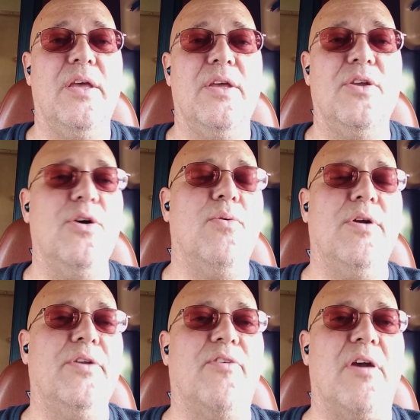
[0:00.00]
you don't
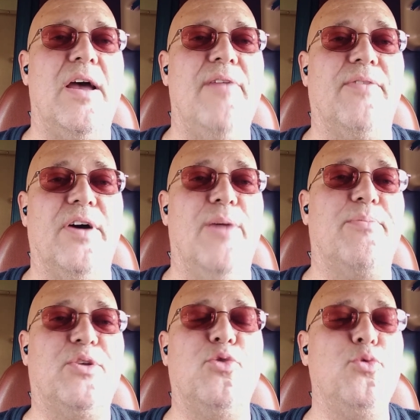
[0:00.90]
want to drive
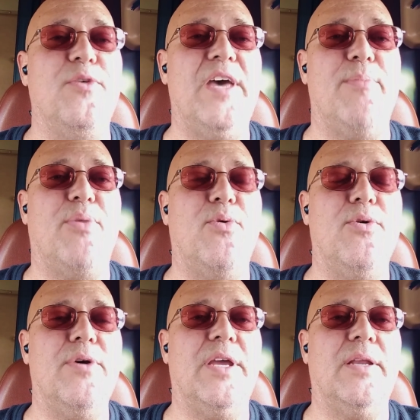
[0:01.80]
up to that
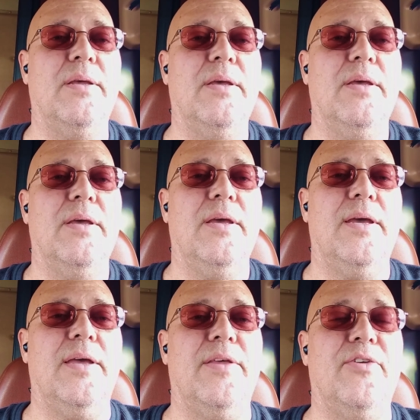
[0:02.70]
point
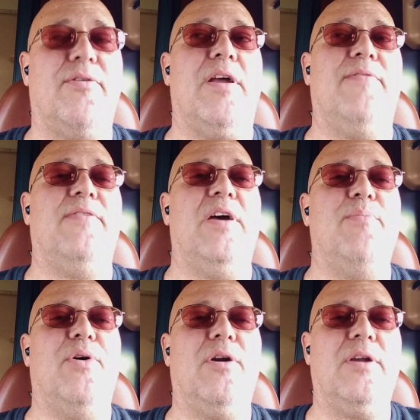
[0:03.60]
and then try to find
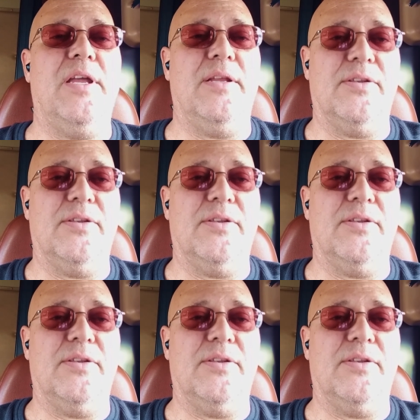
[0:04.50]
parking.